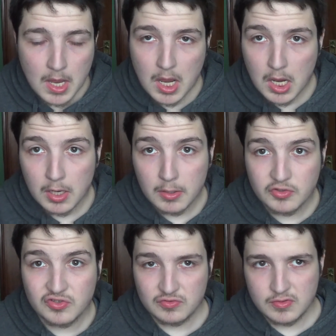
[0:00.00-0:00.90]

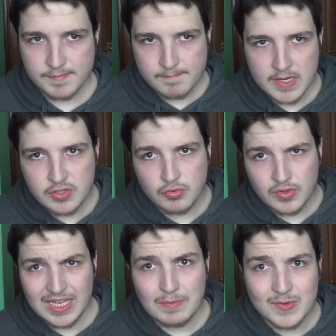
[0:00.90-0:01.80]
to make
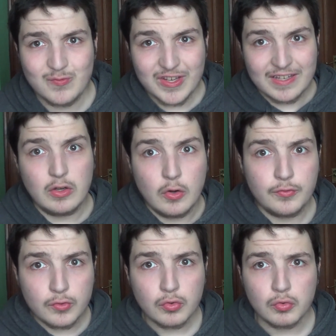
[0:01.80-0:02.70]
sure that he was fit
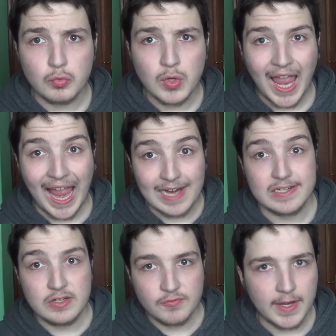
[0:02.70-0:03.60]
enough to
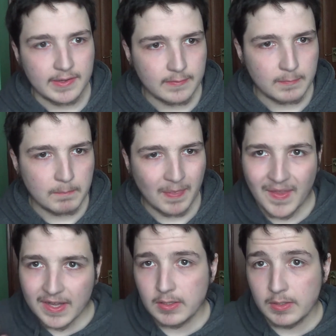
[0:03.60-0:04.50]
actually race.
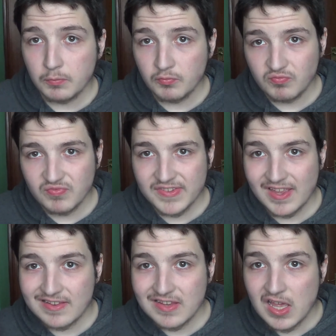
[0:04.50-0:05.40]
But then he
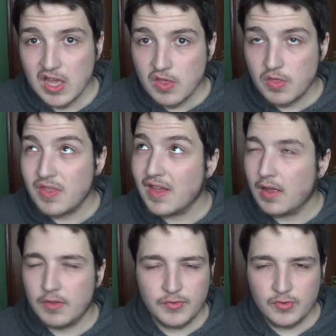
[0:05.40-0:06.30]
said
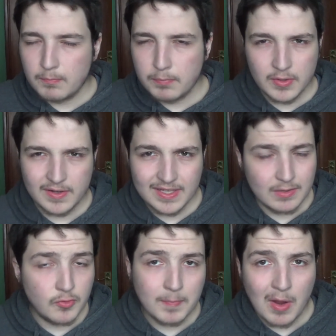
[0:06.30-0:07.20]
at some point, I
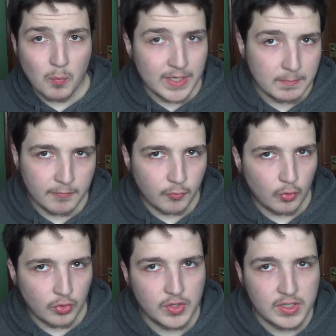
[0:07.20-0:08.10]
think it was about a week
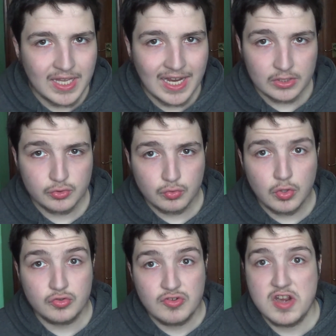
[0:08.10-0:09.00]
before the actual
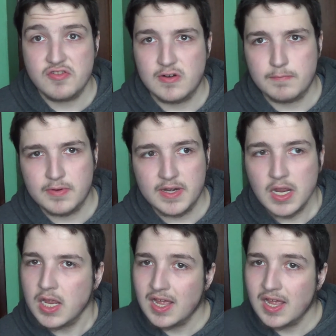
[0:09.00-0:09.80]
Australian Grand Prix,